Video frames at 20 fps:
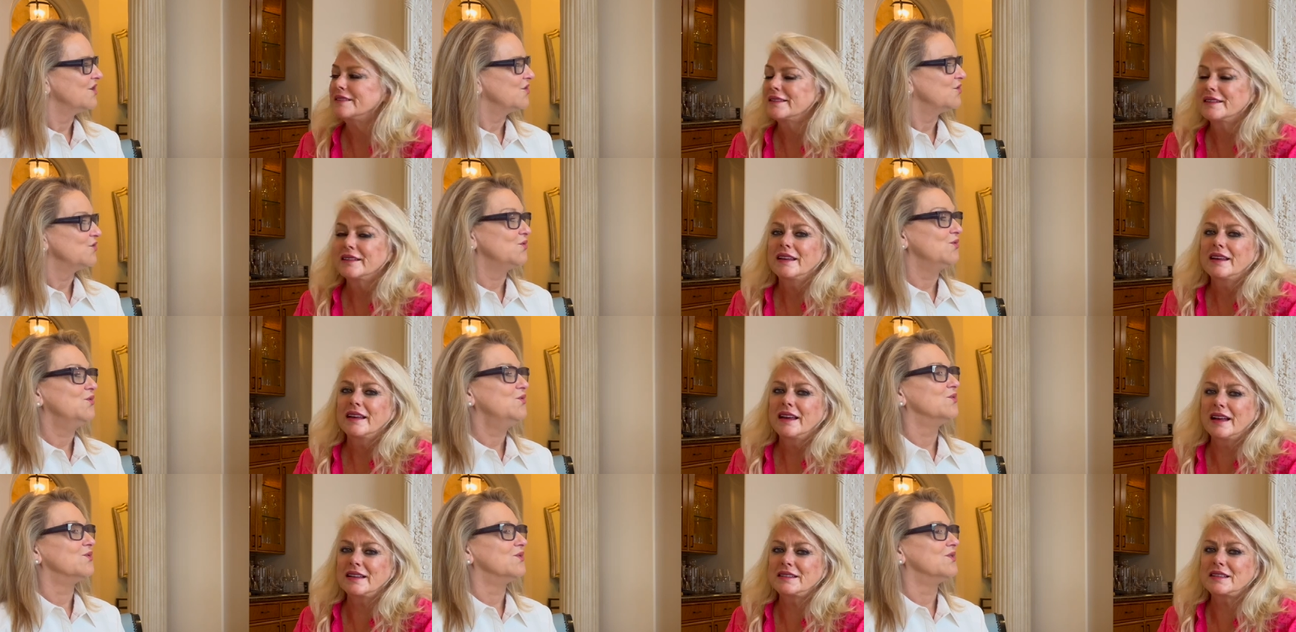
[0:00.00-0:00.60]

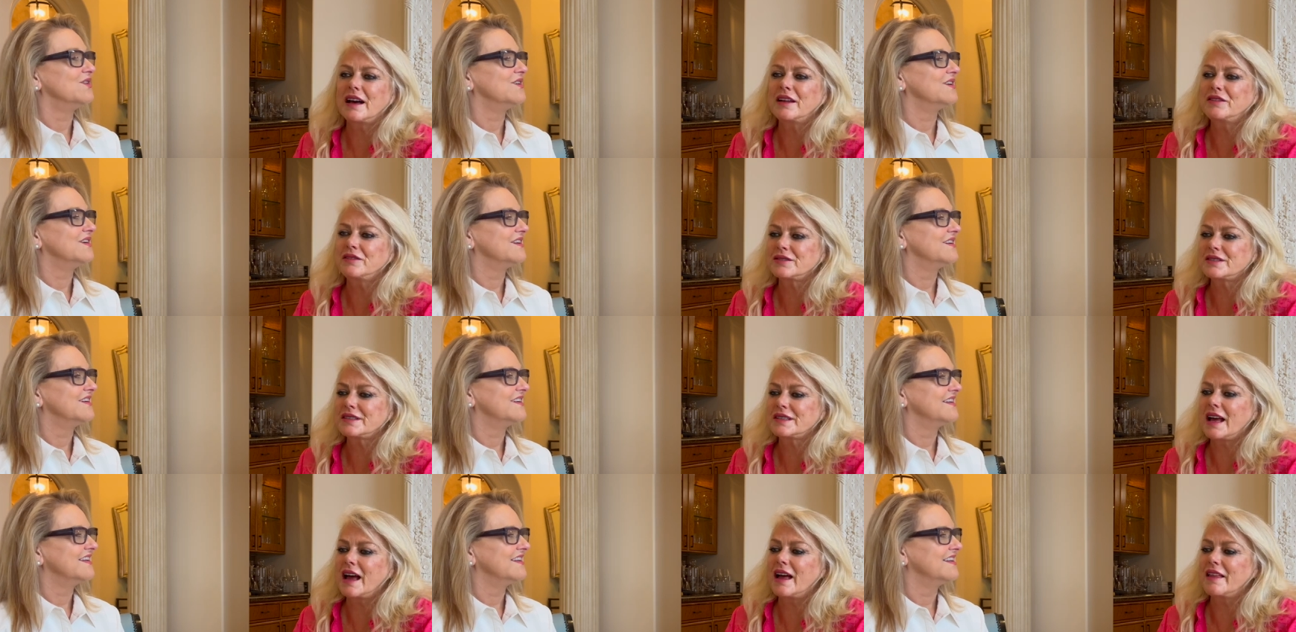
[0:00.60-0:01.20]
Speaker 1: Ooh. and to
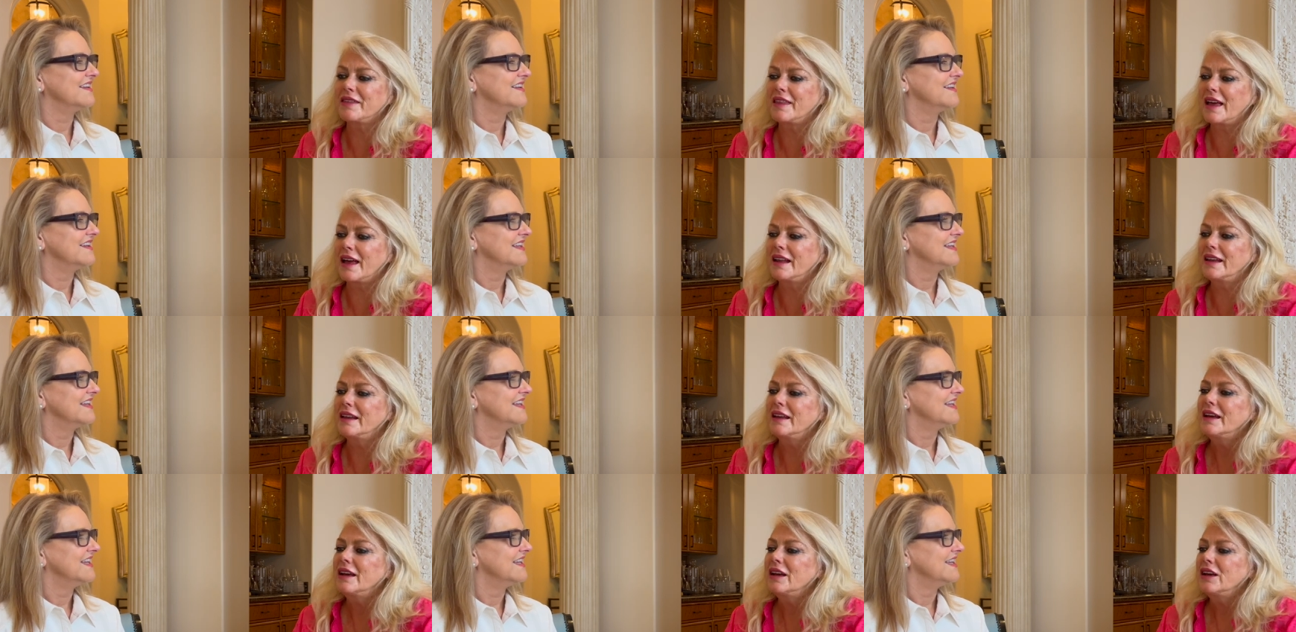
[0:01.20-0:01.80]
understand that
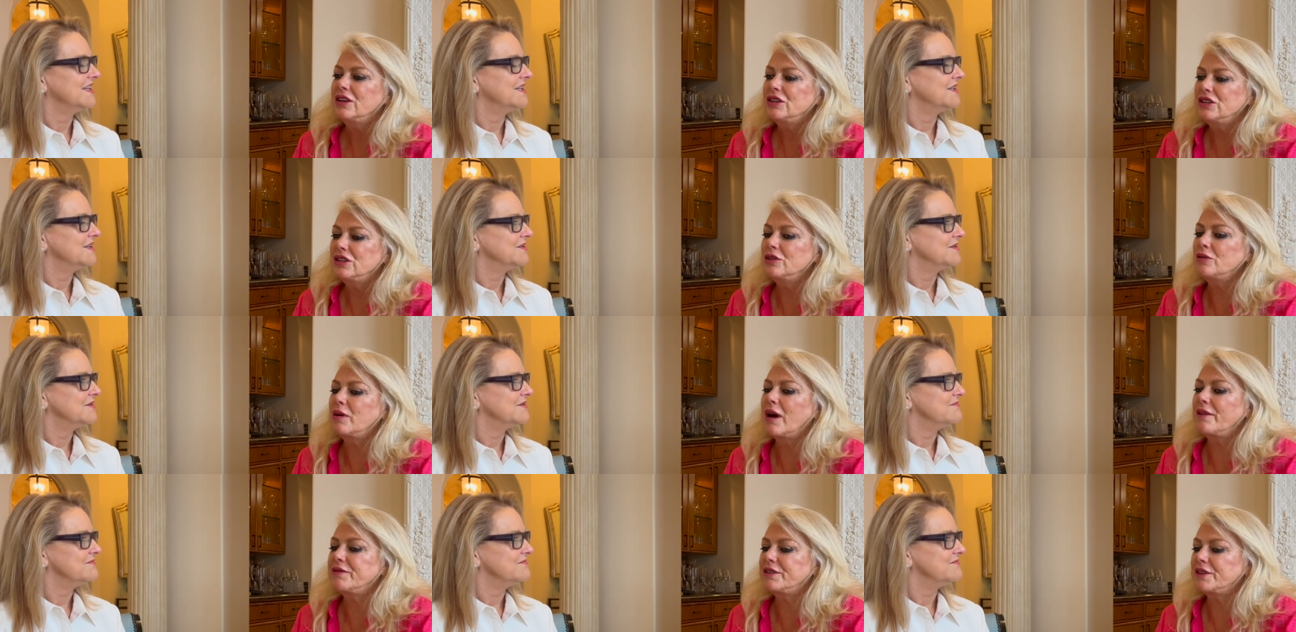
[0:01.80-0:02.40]
you
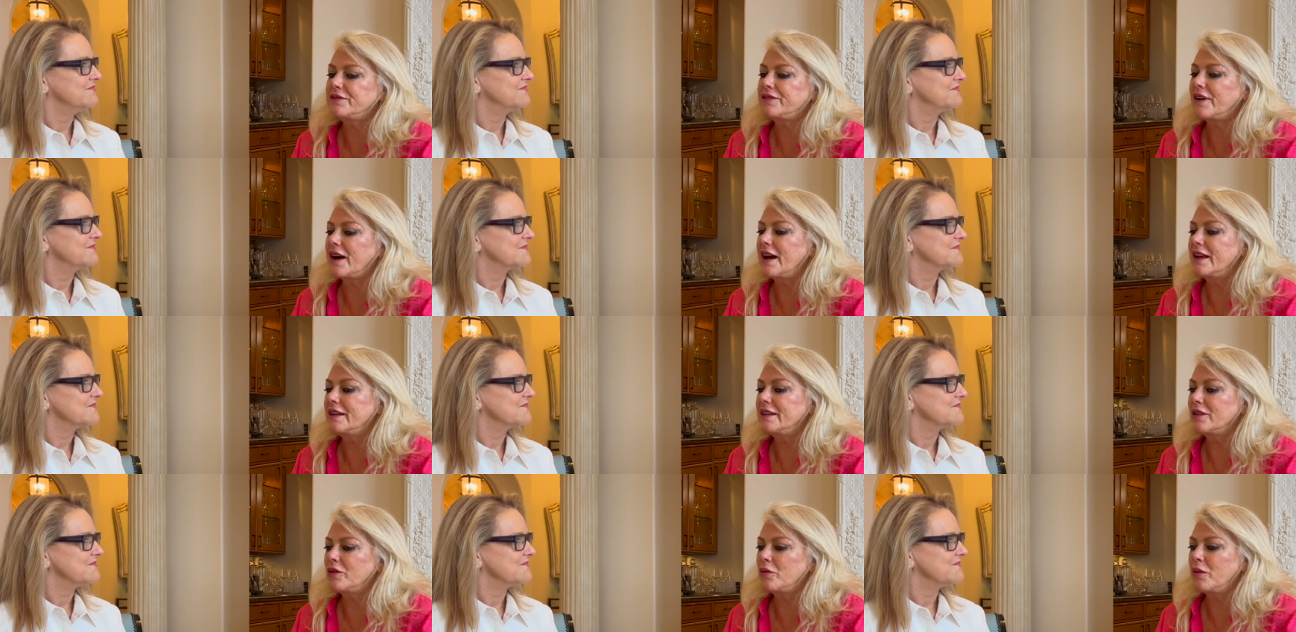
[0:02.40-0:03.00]
have to
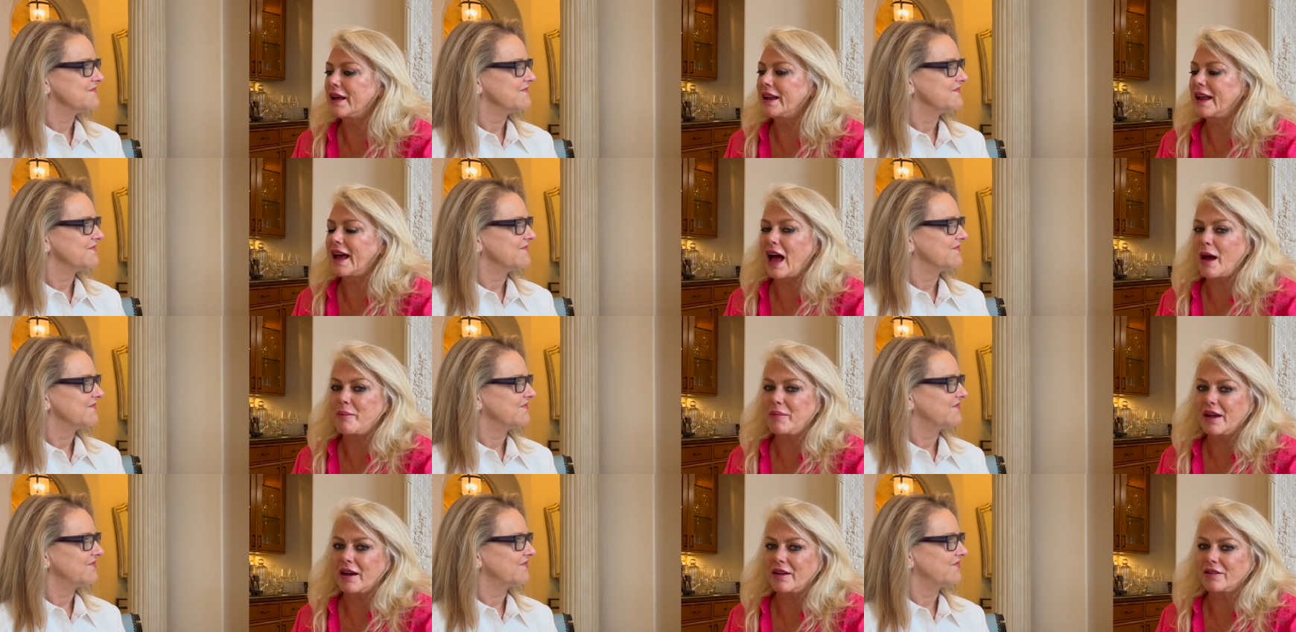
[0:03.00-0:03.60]
find a way to
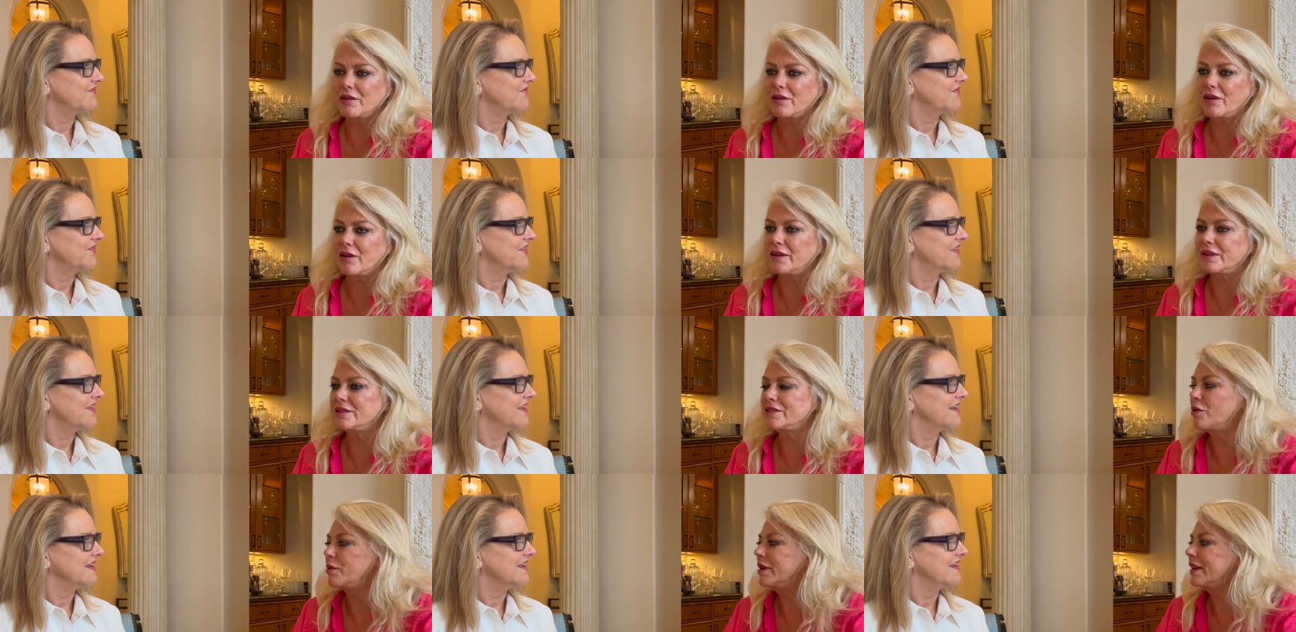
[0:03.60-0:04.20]
happy on your own.
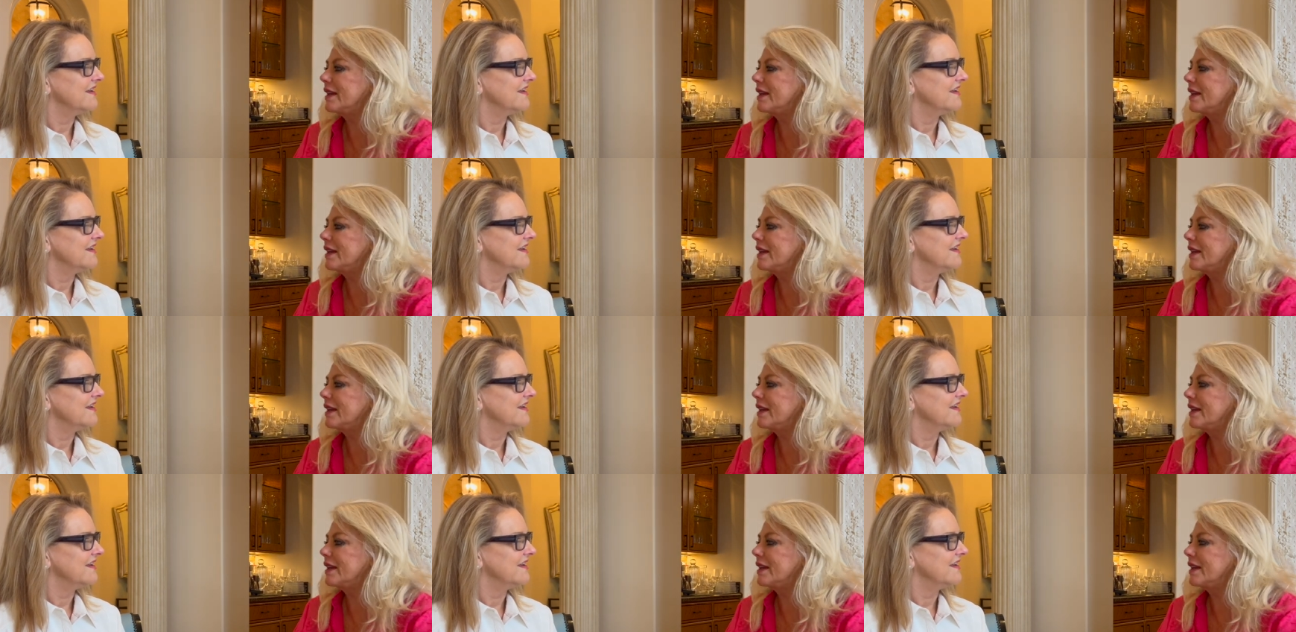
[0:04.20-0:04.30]
Nobody